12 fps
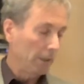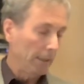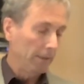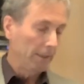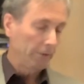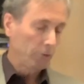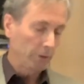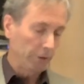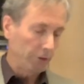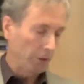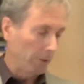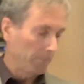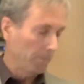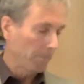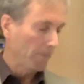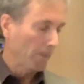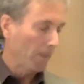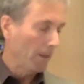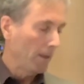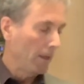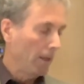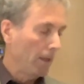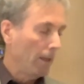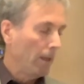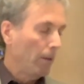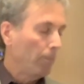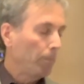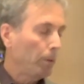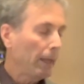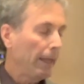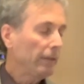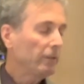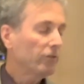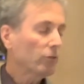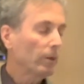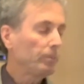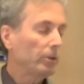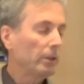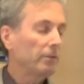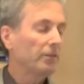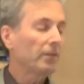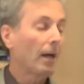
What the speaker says: in literature. Plague descriptions